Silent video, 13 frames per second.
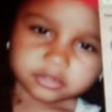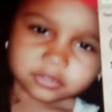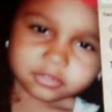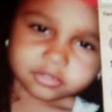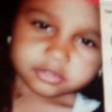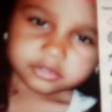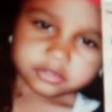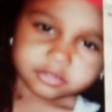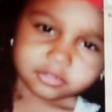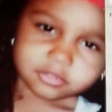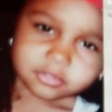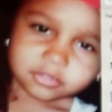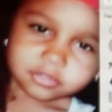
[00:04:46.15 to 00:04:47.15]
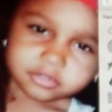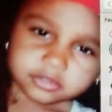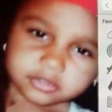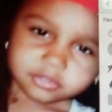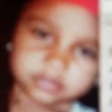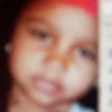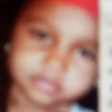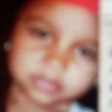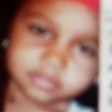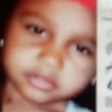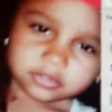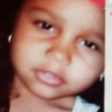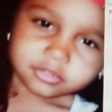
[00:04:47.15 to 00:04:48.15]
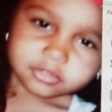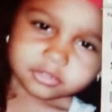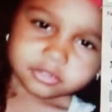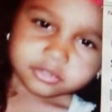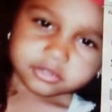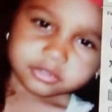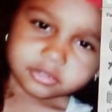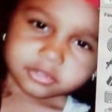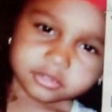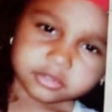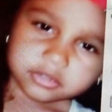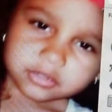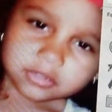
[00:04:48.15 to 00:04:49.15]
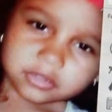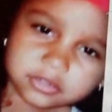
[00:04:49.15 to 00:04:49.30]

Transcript: and then you want to go ahead and go on top.